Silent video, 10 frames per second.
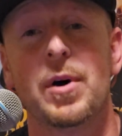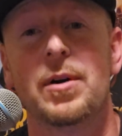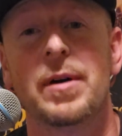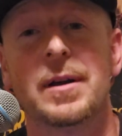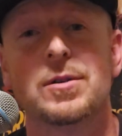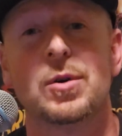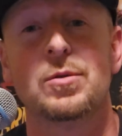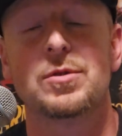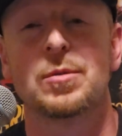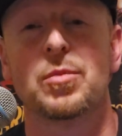butter on
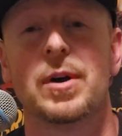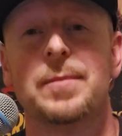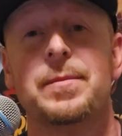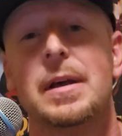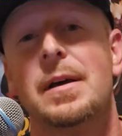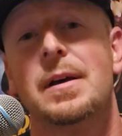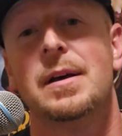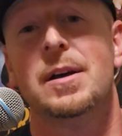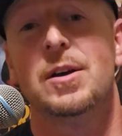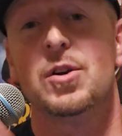toast or bread.
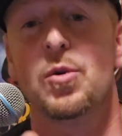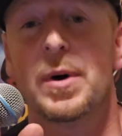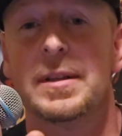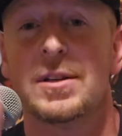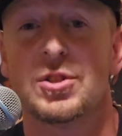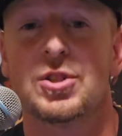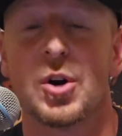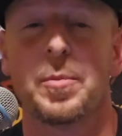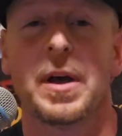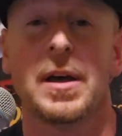You don't want that
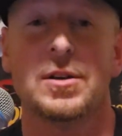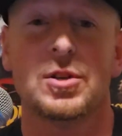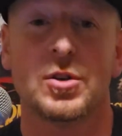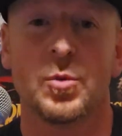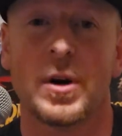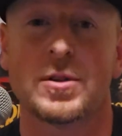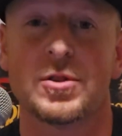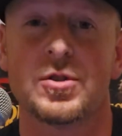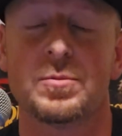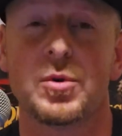sharp edge. You want it to
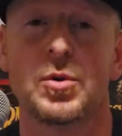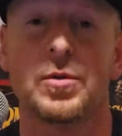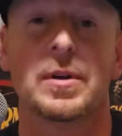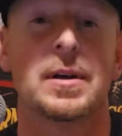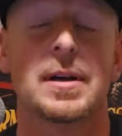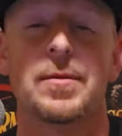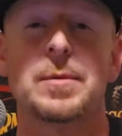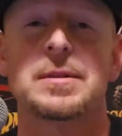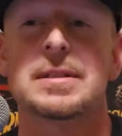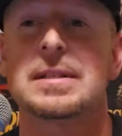smooth. If I'm
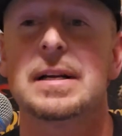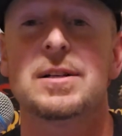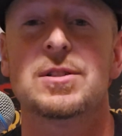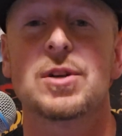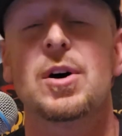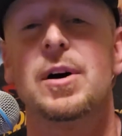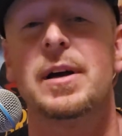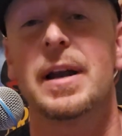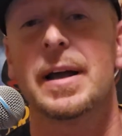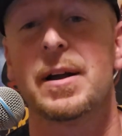singing a song
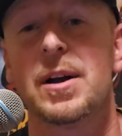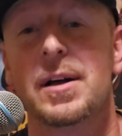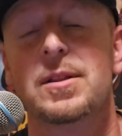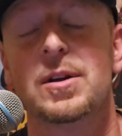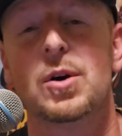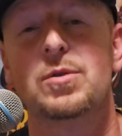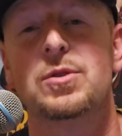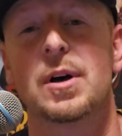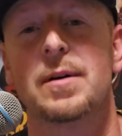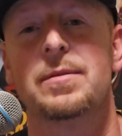and I cut the notes
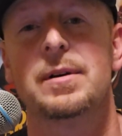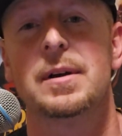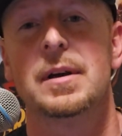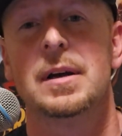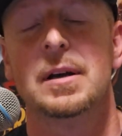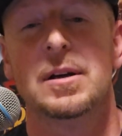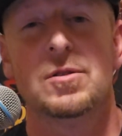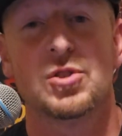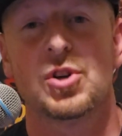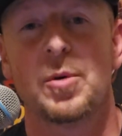off
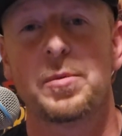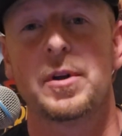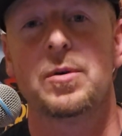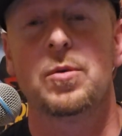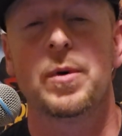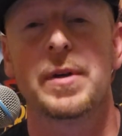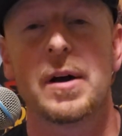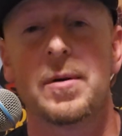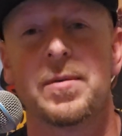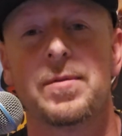sharply
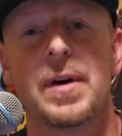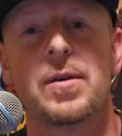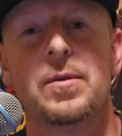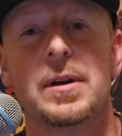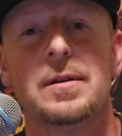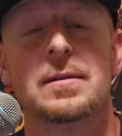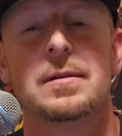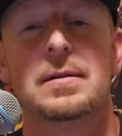without a feathering,